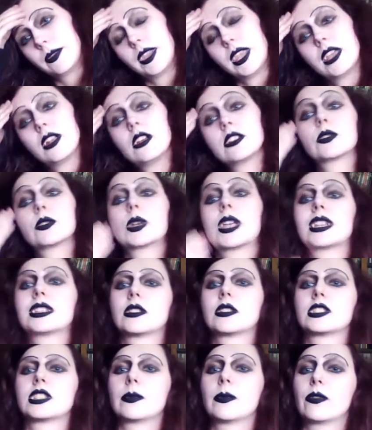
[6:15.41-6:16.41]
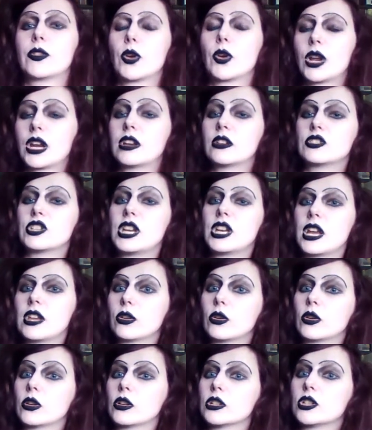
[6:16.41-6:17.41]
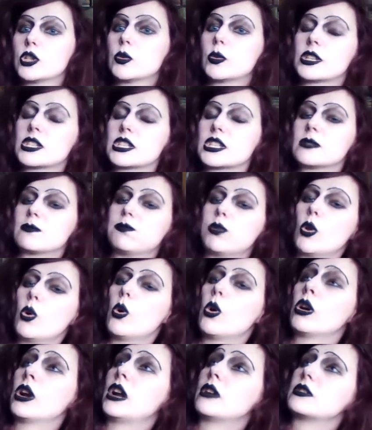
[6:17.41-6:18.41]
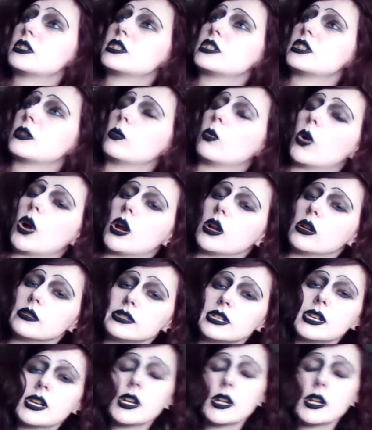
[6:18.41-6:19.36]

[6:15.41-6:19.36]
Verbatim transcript: It also gets out some of their energy and their urge to explore out into the world.